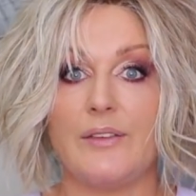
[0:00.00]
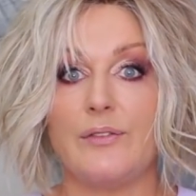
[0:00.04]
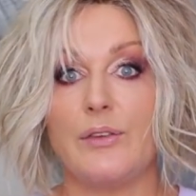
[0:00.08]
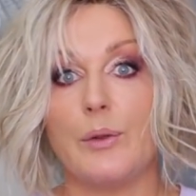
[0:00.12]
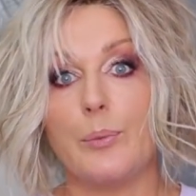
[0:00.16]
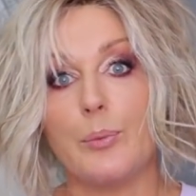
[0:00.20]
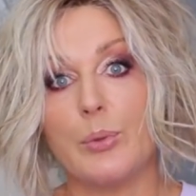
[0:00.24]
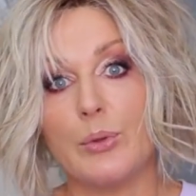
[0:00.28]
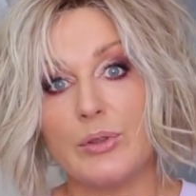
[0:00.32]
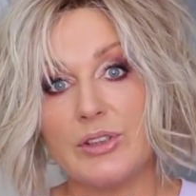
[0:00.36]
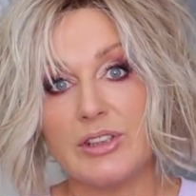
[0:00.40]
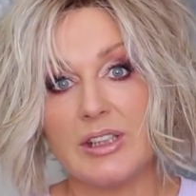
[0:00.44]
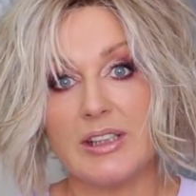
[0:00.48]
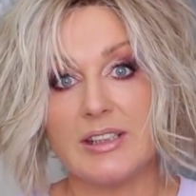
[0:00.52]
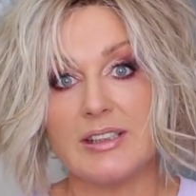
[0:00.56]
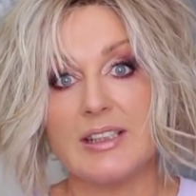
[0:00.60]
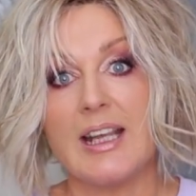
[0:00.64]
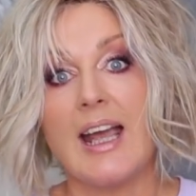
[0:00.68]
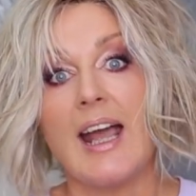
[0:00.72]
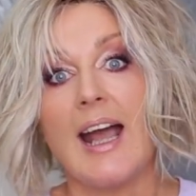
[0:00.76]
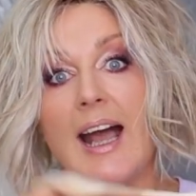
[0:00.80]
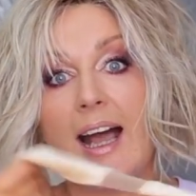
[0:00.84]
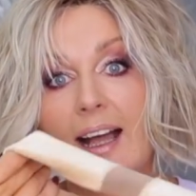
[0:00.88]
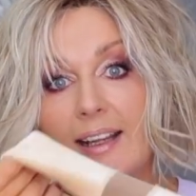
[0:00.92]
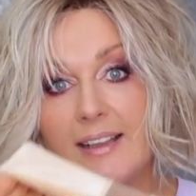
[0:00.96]
If you put it
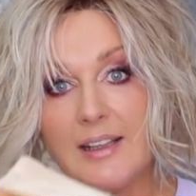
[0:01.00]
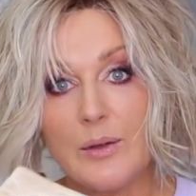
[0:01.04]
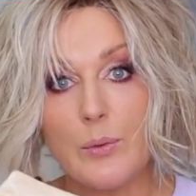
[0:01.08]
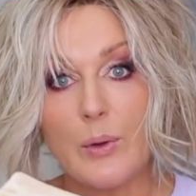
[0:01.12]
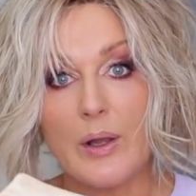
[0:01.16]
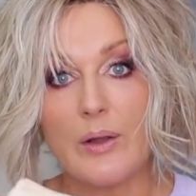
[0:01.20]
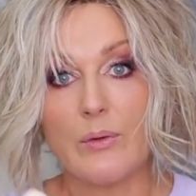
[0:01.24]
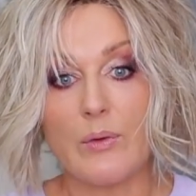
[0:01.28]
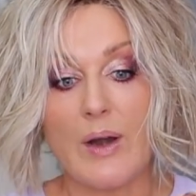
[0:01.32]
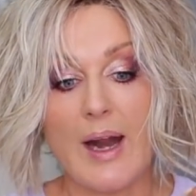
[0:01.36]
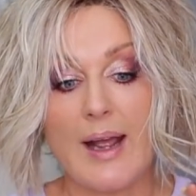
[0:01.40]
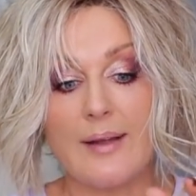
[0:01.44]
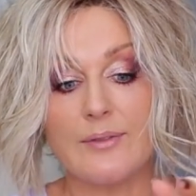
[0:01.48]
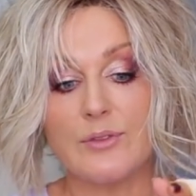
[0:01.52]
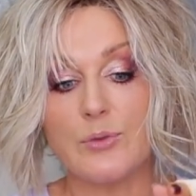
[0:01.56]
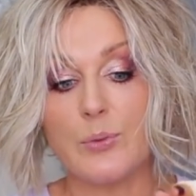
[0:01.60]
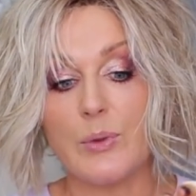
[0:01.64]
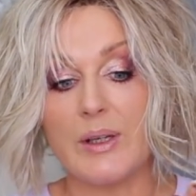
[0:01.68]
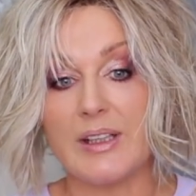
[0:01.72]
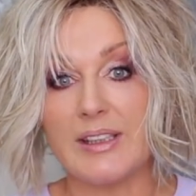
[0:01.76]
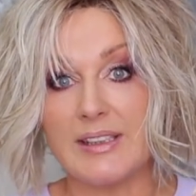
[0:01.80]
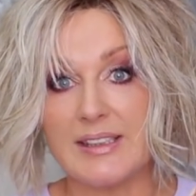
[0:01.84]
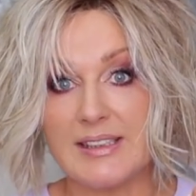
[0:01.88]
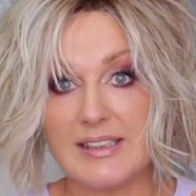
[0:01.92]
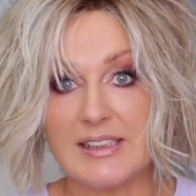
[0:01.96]
other way around
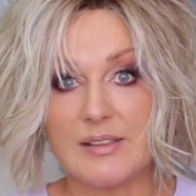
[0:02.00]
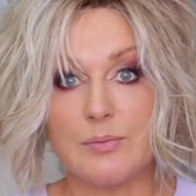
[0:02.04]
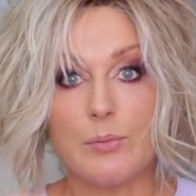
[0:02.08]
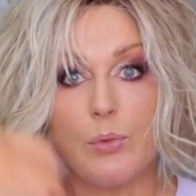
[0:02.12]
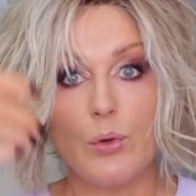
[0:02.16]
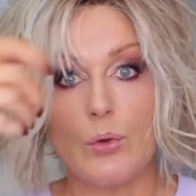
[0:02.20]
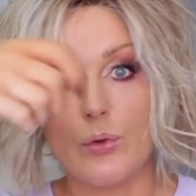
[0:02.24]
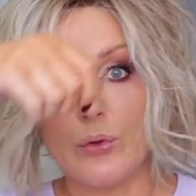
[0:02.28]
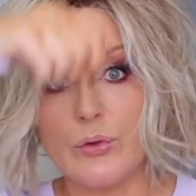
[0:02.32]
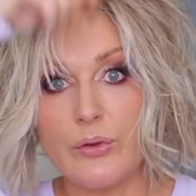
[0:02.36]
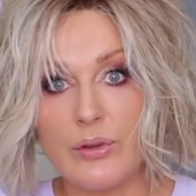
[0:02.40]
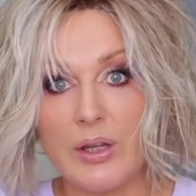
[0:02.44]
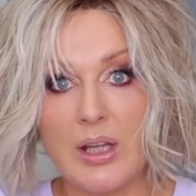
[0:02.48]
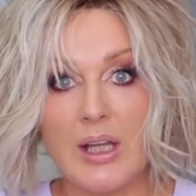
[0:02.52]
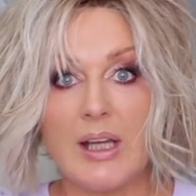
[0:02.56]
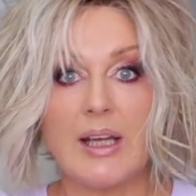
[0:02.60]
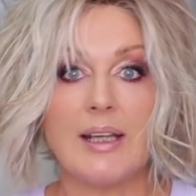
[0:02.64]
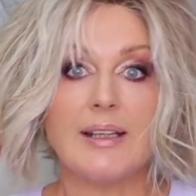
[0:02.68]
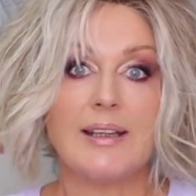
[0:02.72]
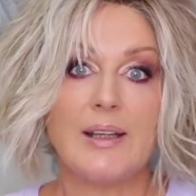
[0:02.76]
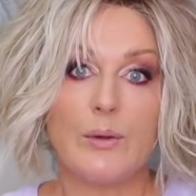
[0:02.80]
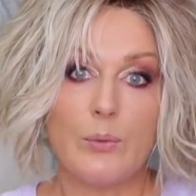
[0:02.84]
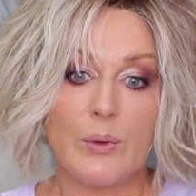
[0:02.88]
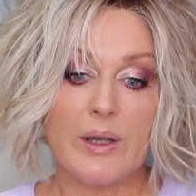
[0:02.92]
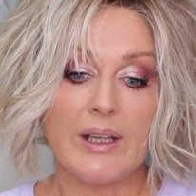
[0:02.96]
where it's smooth,
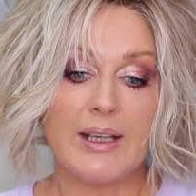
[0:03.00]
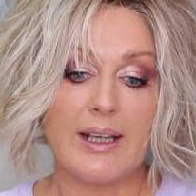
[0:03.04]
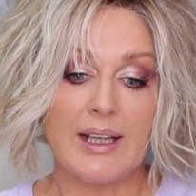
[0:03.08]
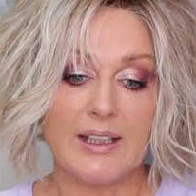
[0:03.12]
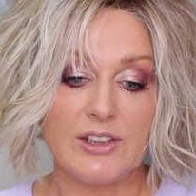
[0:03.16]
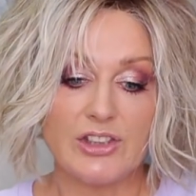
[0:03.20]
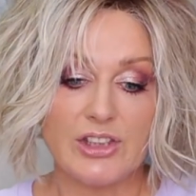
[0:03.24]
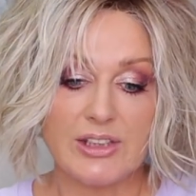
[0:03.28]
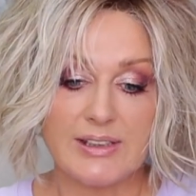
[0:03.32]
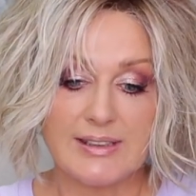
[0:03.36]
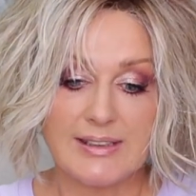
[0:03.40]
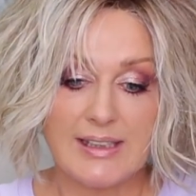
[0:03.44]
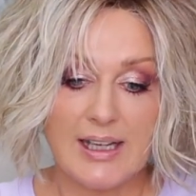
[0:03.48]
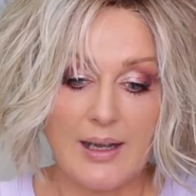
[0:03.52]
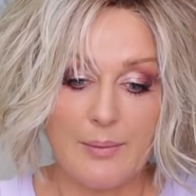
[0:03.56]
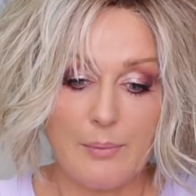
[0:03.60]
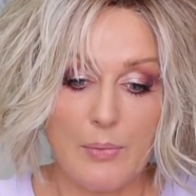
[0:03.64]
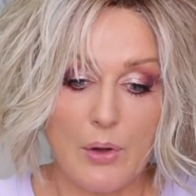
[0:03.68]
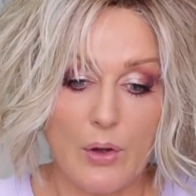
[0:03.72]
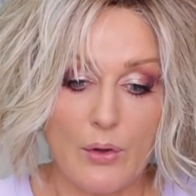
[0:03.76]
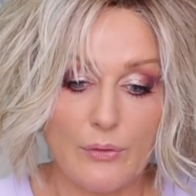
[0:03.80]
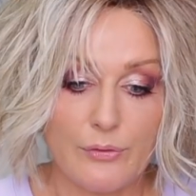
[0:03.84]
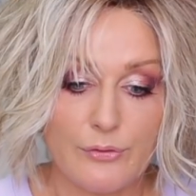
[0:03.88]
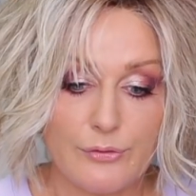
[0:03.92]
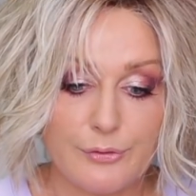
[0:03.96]
the wig can just come
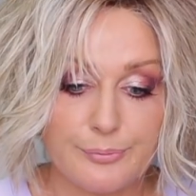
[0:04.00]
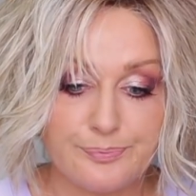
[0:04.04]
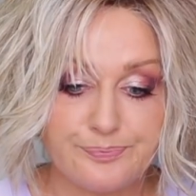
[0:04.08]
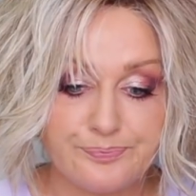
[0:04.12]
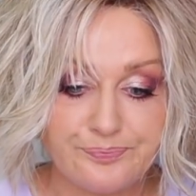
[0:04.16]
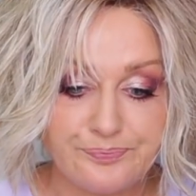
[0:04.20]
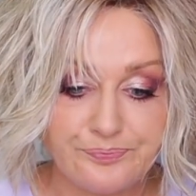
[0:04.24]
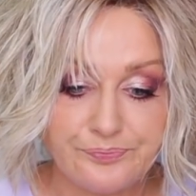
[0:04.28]
off.